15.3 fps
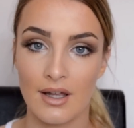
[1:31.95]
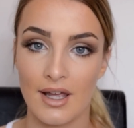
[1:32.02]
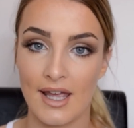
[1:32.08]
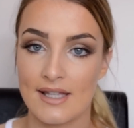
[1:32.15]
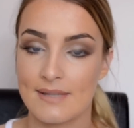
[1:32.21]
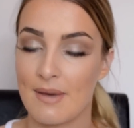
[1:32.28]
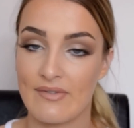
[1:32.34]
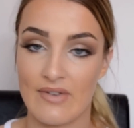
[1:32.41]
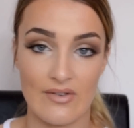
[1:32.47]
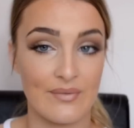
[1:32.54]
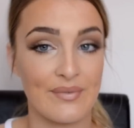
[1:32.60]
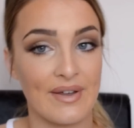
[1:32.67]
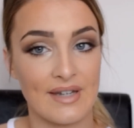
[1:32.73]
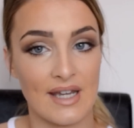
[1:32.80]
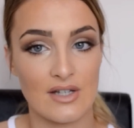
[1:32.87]
it's my
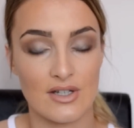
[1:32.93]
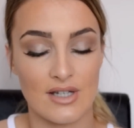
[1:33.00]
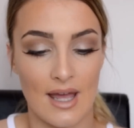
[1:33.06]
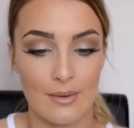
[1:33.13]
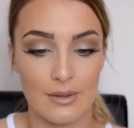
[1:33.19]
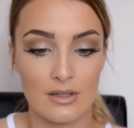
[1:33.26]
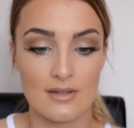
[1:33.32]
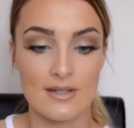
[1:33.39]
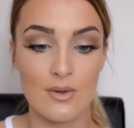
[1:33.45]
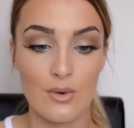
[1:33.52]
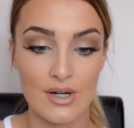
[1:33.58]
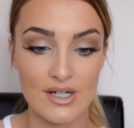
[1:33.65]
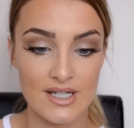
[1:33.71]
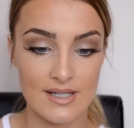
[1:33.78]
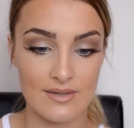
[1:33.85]
favorite foundation now. It looks
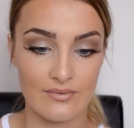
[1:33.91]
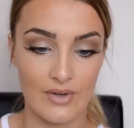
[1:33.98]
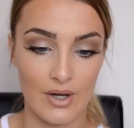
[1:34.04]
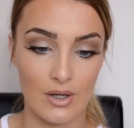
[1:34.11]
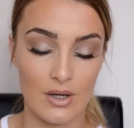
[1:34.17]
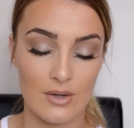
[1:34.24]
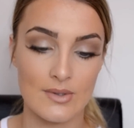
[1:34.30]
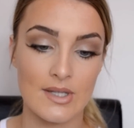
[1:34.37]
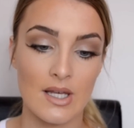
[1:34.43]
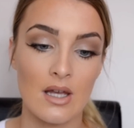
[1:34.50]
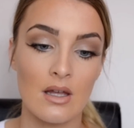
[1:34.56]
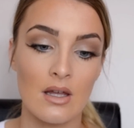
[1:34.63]
gorgeous in photos.